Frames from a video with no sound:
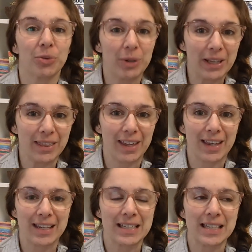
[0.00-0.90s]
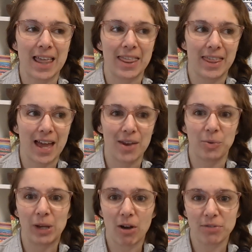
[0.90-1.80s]
three things that
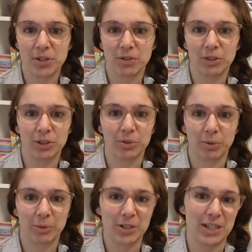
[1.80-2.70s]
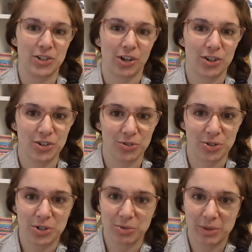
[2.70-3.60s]
we often overlook when we're teaching our
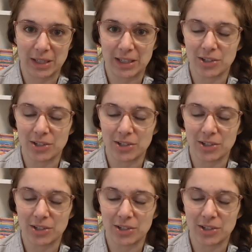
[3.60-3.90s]
children to read.